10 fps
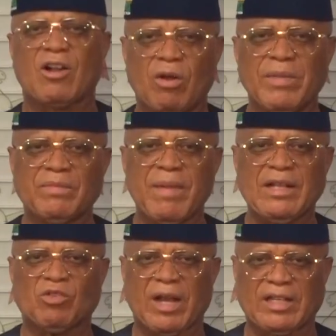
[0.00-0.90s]

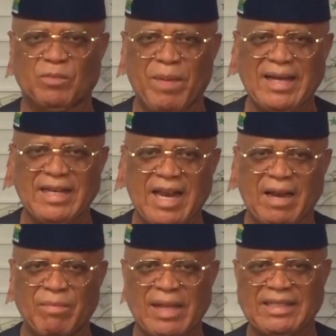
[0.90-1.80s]
commitment to expanding
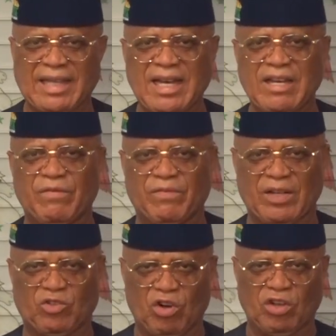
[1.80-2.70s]
and maintaining
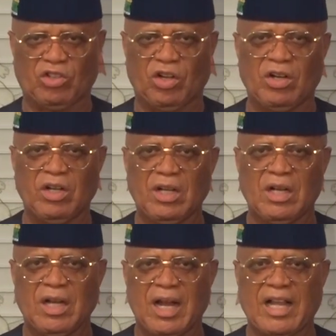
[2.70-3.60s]
infrastructure
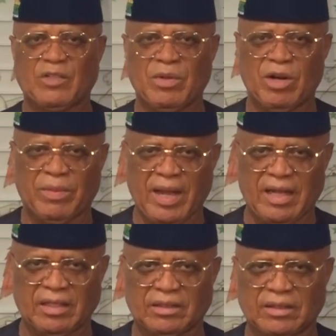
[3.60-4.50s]
has been
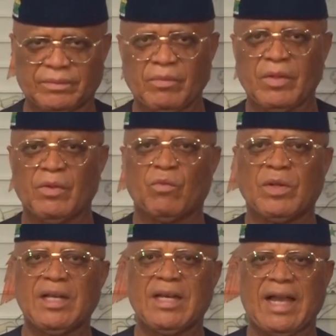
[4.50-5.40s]
upheld.
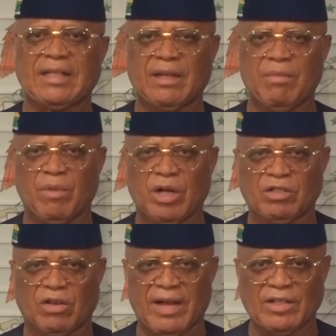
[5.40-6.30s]
Within 19
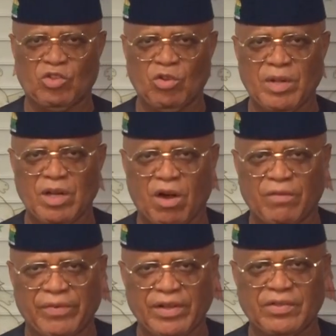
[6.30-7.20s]
months of assuming
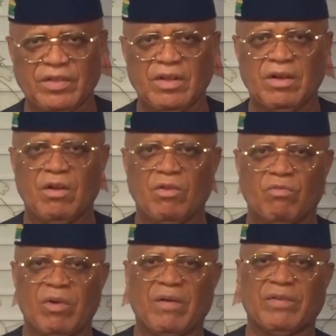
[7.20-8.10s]
office,
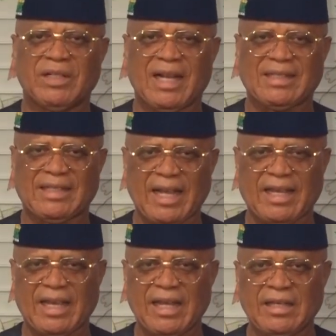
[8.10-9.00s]
we have
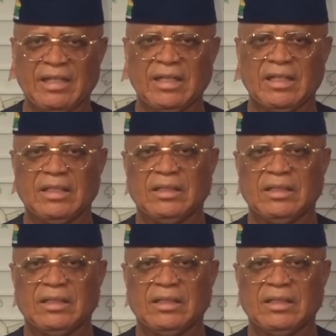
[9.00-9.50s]
undertaken